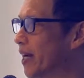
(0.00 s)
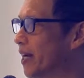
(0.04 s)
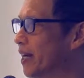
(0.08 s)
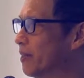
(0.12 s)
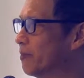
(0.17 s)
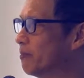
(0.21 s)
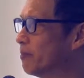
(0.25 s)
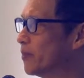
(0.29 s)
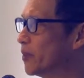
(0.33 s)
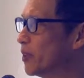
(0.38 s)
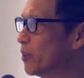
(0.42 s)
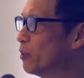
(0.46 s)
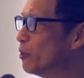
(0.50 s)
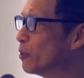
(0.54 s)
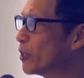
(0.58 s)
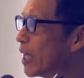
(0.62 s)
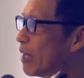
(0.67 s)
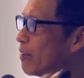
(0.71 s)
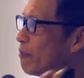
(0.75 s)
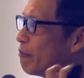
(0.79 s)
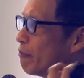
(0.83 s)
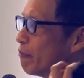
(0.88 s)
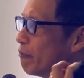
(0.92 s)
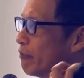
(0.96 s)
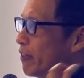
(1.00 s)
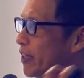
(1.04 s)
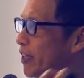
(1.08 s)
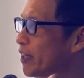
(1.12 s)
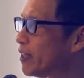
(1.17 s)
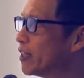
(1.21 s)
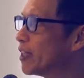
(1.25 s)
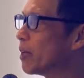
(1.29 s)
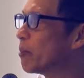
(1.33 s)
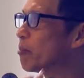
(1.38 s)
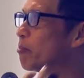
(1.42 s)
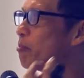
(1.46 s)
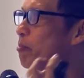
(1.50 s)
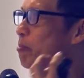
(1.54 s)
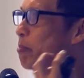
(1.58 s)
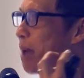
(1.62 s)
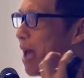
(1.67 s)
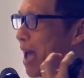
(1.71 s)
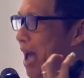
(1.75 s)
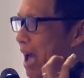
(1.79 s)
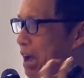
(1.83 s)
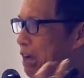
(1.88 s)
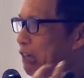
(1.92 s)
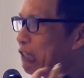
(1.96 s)
um, you can feel the
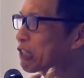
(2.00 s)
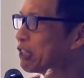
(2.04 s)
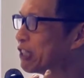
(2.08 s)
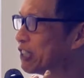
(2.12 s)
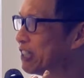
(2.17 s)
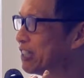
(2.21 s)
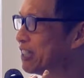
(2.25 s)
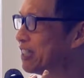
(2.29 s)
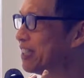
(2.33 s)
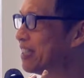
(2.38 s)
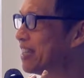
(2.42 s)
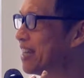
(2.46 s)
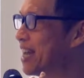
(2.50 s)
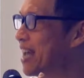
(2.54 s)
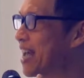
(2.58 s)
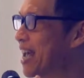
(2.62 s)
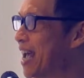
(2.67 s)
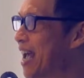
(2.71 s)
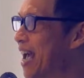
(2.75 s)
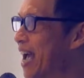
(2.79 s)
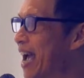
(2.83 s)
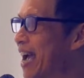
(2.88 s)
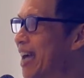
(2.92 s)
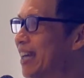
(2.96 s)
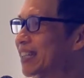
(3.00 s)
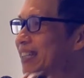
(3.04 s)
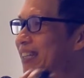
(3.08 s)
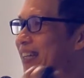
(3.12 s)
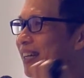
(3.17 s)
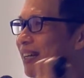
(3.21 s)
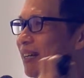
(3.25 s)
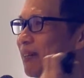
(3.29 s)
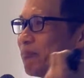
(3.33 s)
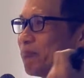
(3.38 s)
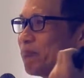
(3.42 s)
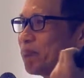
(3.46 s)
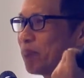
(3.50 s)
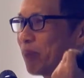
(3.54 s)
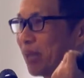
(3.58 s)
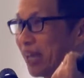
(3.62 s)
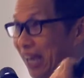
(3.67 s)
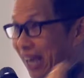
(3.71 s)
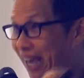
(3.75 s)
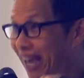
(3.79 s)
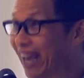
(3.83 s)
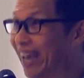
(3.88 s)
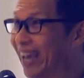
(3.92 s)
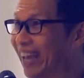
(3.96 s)
passion and the
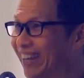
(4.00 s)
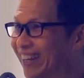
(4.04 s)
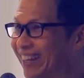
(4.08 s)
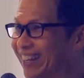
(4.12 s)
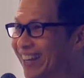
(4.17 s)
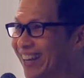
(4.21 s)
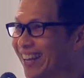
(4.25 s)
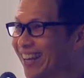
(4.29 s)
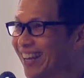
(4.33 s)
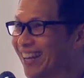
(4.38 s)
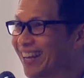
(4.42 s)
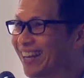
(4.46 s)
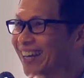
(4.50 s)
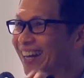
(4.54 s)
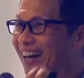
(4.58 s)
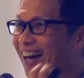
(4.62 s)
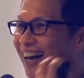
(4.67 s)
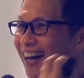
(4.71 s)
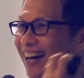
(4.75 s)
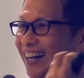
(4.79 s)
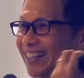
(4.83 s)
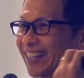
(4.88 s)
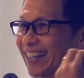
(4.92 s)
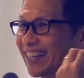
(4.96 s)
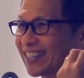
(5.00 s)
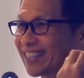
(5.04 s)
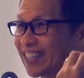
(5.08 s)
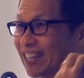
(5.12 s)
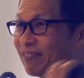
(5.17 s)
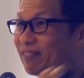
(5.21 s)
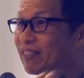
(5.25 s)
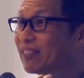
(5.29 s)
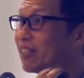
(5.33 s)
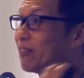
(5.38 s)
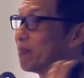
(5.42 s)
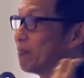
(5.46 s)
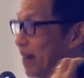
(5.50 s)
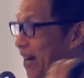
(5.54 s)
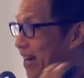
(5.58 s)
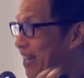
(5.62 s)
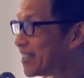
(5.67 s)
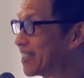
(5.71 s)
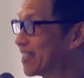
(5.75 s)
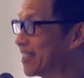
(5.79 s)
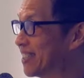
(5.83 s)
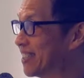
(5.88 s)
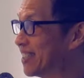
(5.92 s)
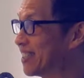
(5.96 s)
pain uh, that some of the
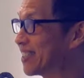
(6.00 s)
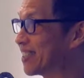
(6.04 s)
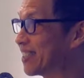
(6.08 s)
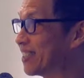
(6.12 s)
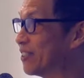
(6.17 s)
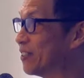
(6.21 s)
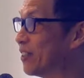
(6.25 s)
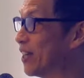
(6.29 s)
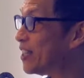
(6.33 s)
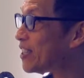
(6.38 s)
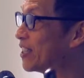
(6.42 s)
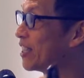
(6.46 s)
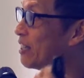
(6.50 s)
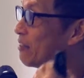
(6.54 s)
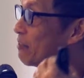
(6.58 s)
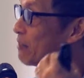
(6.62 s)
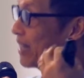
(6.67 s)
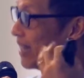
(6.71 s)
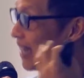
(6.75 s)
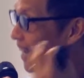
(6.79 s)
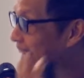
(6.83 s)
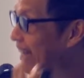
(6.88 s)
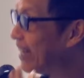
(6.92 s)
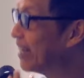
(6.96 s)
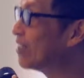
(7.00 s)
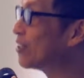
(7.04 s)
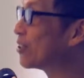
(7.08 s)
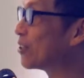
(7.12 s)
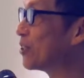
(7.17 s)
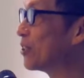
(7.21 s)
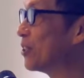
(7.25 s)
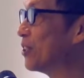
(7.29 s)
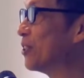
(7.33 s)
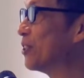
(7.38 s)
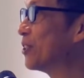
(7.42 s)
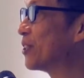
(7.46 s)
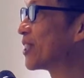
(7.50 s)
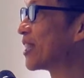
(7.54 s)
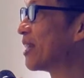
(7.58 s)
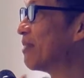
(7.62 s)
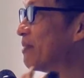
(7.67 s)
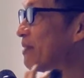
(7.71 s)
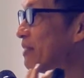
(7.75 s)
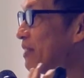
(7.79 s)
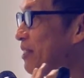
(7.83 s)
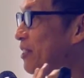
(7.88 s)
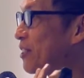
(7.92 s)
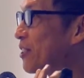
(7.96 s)
pastors, you know, as they're relating to you
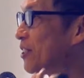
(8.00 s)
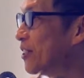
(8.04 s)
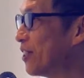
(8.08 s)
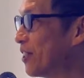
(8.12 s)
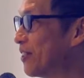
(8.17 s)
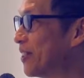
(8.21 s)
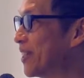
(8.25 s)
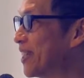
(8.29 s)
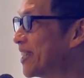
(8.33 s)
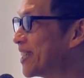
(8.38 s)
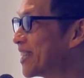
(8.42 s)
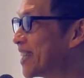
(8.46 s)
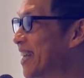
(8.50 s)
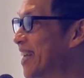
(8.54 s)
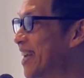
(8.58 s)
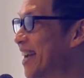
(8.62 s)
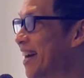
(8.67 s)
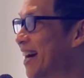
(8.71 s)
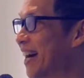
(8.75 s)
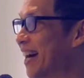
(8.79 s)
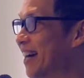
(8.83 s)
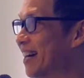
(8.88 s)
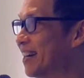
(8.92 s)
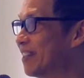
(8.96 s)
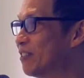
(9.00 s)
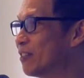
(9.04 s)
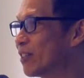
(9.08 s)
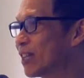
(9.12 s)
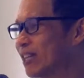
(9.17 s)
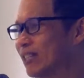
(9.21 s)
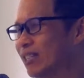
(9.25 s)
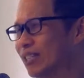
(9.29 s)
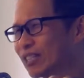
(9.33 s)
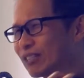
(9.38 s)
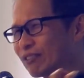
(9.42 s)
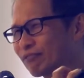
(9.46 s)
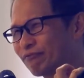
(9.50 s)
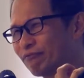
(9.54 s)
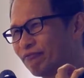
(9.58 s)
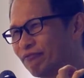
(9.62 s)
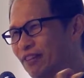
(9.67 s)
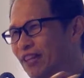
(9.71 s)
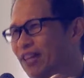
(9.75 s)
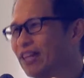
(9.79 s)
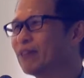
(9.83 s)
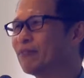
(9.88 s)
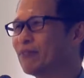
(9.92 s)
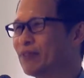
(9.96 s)
some of these stories, uh, you can just
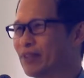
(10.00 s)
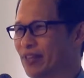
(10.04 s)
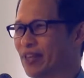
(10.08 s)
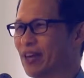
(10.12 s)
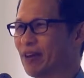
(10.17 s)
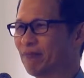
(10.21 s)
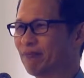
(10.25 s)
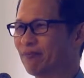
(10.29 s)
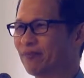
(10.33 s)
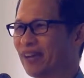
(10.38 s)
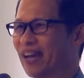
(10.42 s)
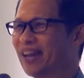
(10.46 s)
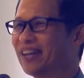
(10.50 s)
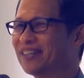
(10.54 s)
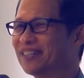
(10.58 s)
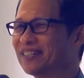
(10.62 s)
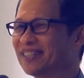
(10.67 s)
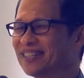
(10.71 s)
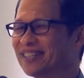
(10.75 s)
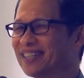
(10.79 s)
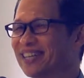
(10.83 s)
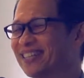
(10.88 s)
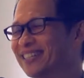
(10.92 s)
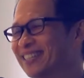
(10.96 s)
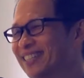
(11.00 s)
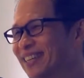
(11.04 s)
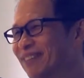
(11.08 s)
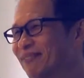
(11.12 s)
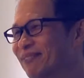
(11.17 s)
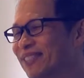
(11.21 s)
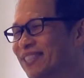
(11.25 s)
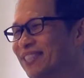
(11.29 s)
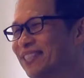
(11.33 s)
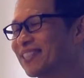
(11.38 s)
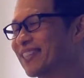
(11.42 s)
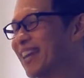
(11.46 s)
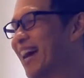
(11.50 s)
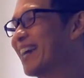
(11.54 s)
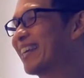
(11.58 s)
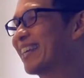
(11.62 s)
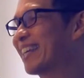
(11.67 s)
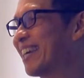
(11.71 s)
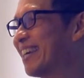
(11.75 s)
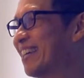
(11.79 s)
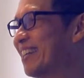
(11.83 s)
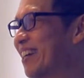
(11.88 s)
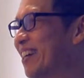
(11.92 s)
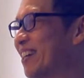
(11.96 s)
feel it with them. And in some senses, I
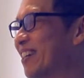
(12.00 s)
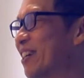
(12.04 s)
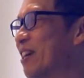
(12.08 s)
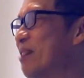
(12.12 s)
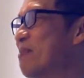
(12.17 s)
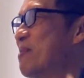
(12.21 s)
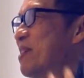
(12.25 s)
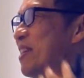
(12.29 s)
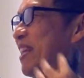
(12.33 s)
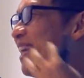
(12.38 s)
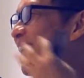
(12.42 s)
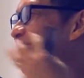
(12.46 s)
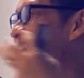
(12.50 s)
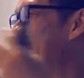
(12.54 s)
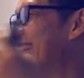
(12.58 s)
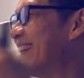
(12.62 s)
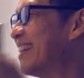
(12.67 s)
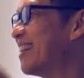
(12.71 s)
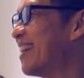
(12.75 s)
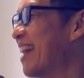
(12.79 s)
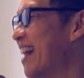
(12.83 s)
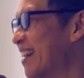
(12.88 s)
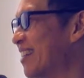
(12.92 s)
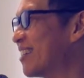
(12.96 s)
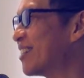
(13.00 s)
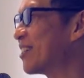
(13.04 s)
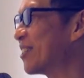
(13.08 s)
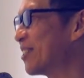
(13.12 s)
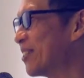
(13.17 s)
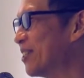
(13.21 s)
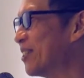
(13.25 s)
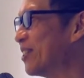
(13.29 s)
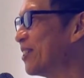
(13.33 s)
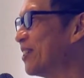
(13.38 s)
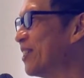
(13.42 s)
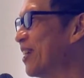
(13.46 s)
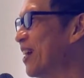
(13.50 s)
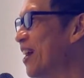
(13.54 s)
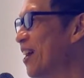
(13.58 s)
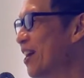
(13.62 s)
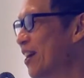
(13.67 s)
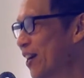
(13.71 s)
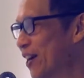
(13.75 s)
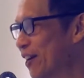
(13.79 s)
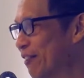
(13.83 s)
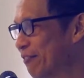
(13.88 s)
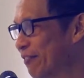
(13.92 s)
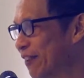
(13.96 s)
cannot communicate that to you.
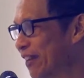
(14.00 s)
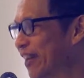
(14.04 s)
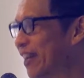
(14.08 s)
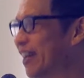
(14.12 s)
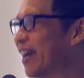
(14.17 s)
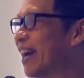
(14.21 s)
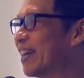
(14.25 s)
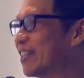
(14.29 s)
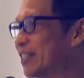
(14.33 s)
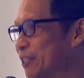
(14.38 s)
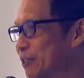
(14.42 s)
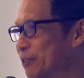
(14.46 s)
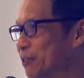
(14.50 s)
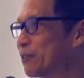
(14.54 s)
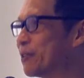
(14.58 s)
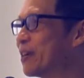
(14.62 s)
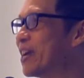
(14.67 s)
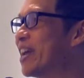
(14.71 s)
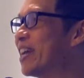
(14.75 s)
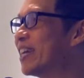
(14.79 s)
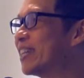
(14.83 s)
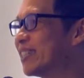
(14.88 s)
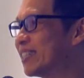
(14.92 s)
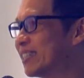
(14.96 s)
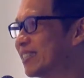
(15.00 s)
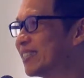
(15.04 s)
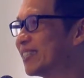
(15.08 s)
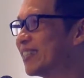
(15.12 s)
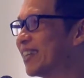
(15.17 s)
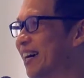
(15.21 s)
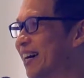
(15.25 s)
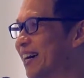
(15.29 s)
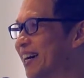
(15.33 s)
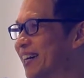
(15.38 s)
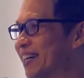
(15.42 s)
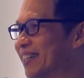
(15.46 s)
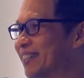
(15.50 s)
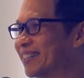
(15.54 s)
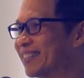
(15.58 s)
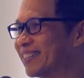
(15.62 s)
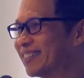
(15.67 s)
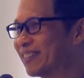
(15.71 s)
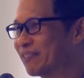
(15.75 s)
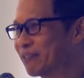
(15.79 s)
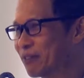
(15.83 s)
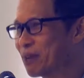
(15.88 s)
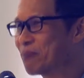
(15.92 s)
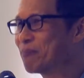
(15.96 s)
Hopefully, as you read uh,
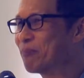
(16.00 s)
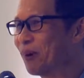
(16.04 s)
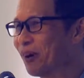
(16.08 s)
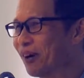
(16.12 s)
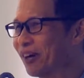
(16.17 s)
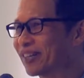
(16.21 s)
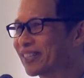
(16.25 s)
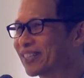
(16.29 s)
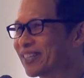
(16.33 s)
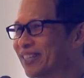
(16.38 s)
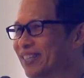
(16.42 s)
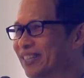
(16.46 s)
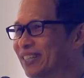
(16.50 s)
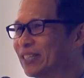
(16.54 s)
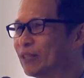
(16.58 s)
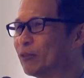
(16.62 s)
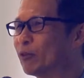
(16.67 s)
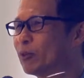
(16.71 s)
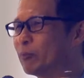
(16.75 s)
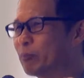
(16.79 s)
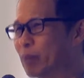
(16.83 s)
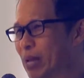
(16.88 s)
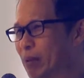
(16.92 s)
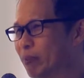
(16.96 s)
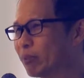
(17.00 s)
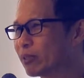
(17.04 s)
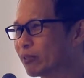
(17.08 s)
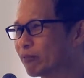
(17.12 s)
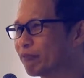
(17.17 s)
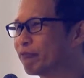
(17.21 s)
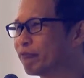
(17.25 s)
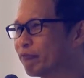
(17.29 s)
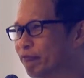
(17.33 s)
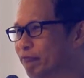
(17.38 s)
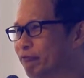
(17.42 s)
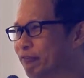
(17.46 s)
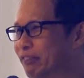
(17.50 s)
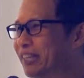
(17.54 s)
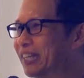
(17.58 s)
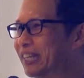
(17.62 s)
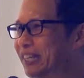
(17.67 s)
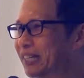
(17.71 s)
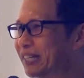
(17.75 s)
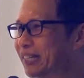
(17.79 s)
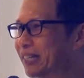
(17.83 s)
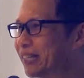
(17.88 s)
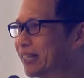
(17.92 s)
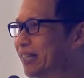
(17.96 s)
the report, you will be able to
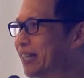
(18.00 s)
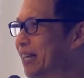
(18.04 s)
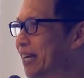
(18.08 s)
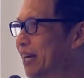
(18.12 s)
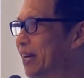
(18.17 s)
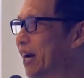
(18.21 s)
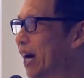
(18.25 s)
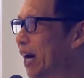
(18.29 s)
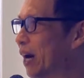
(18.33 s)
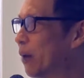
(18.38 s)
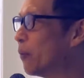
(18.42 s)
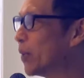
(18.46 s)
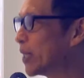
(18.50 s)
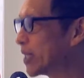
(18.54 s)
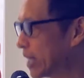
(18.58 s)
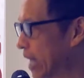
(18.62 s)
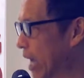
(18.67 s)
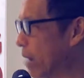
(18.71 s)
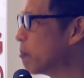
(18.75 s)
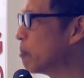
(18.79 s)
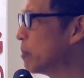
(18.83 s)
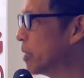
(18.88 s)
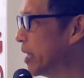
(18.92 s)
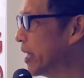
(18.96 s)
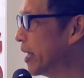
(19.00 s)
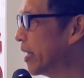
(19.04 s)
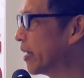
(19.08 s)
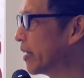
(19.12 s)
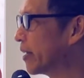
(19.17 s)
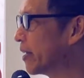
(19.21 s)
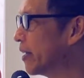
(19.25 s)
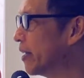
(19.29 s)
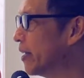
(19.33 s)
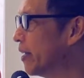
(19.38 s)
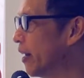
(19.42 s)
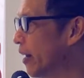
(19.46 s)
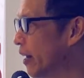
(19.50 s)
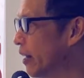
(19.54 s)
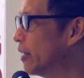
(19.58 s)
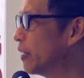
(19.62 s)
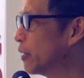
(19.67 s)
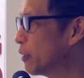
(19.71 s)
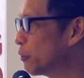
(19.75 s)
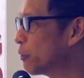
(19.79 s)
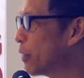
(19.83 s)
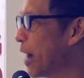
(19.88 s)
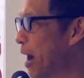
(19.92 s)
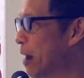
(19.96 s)
feel uh, what's happening on
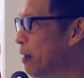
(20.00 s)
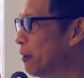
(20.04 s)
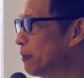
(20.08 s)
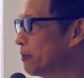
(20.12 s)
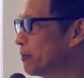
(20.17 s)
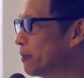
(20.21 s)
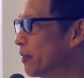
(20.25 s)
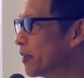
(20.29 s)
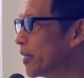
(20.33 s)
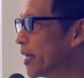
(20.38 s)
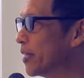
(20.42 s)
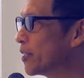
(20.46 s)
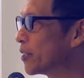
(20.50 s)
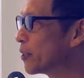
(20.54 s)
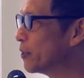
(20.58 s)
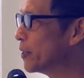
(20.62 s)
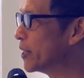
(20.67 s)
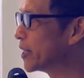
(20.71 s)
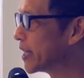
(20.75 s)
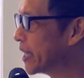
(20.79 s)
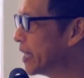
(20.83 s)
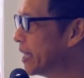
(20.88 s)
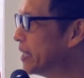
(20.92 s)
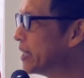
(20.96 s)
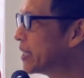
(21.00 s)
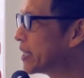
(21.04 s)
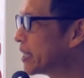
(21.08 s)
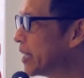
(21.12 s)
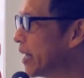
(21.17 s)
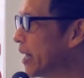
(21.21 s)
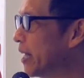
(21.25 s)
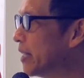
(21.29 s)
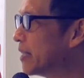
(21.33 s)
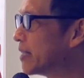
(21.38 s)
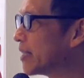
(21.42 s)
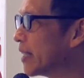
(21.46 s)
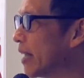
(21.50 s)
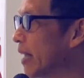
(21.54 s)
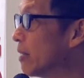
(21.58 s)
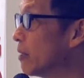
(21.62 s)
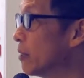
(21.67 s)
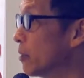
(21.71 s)
the ground. Okay, so it's insights